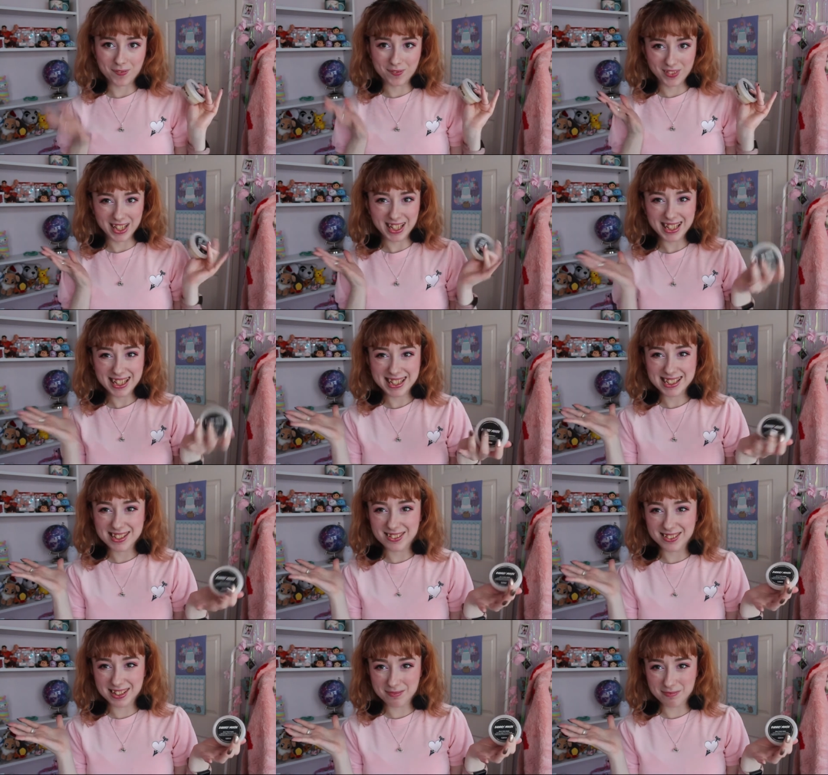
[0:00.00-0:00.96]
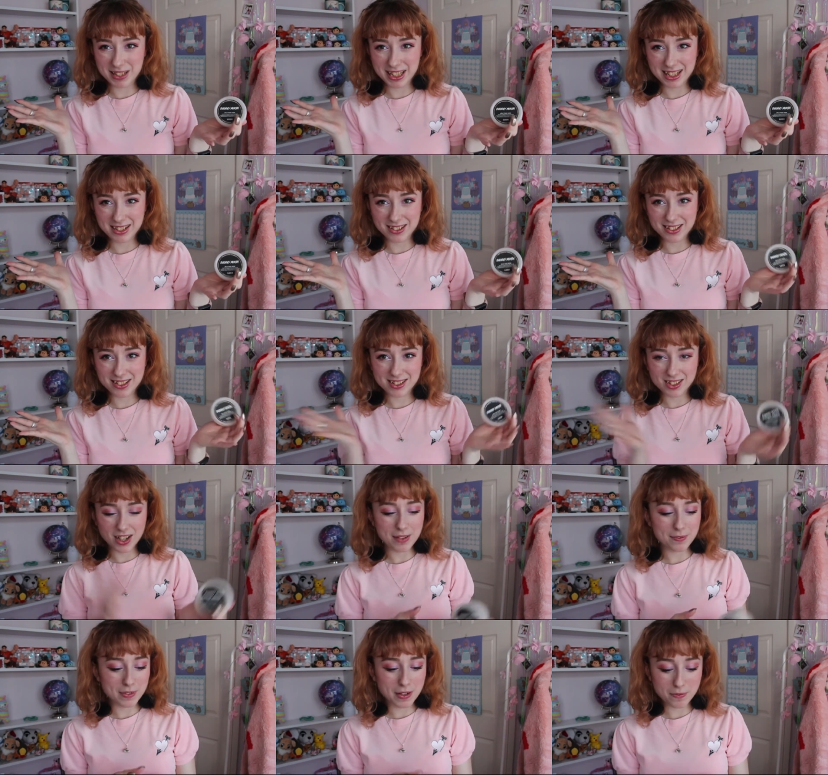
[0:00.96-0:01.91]
think it's gonna be good.
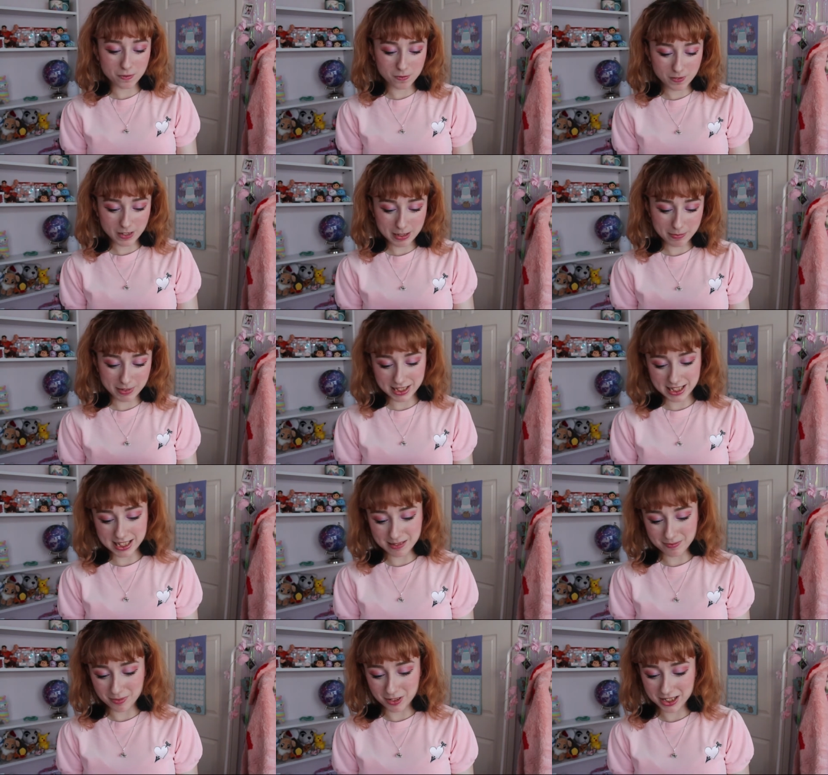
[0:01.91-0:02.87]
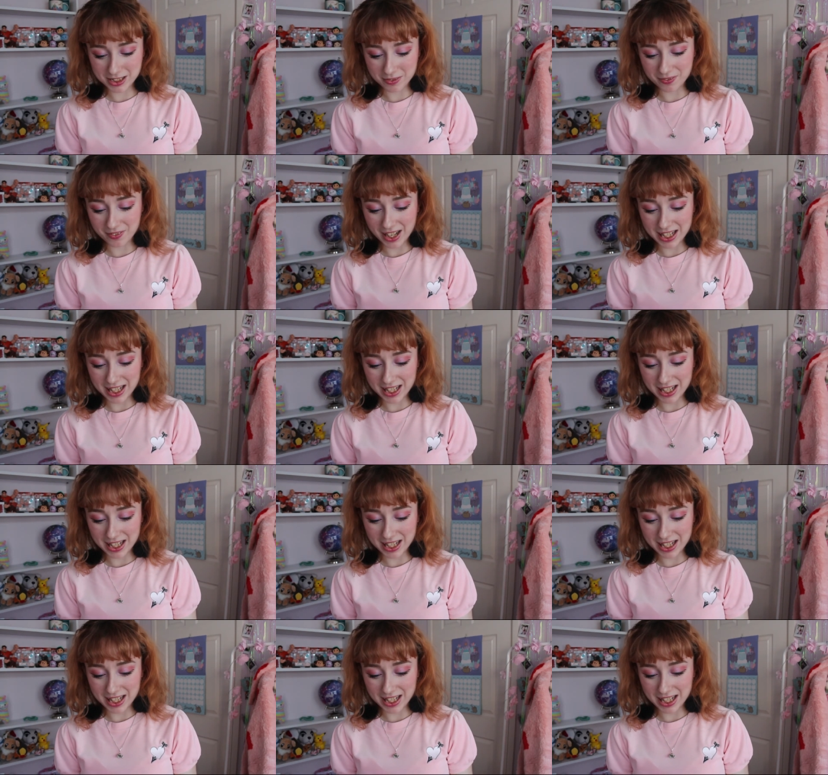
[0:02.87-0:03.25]
I've never really been disappointed with